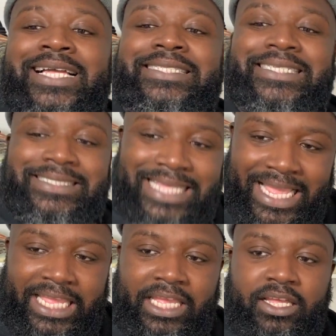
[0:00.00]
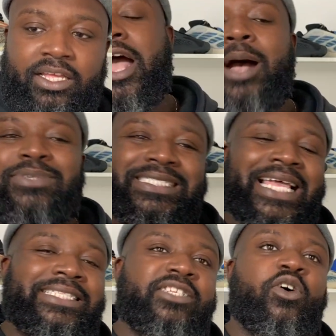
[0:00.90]
Today, I'm
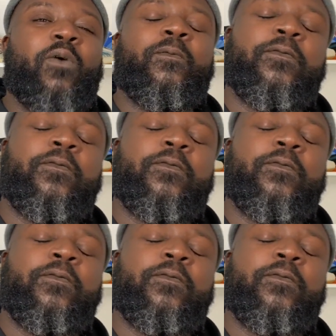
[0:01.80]
standing on